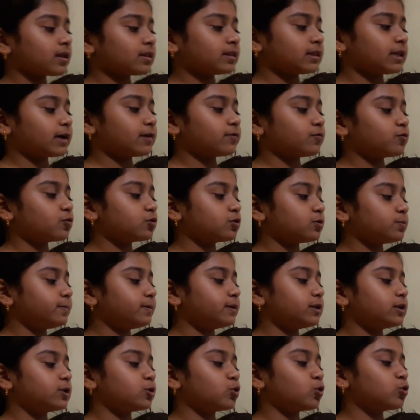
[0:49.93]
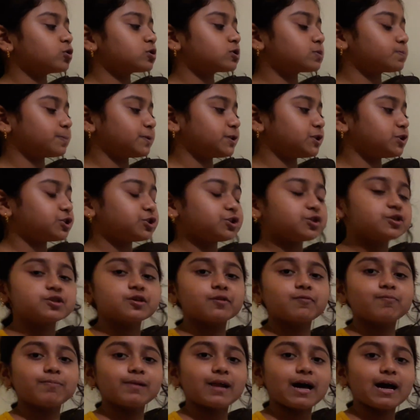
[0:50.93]
there would be no species
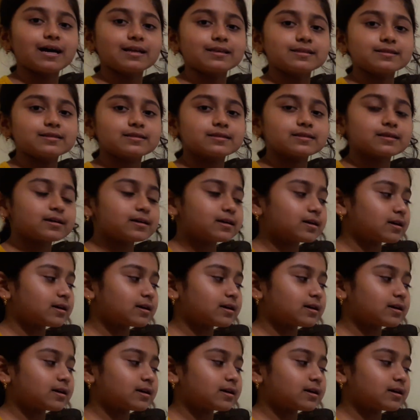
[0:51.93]
of plants.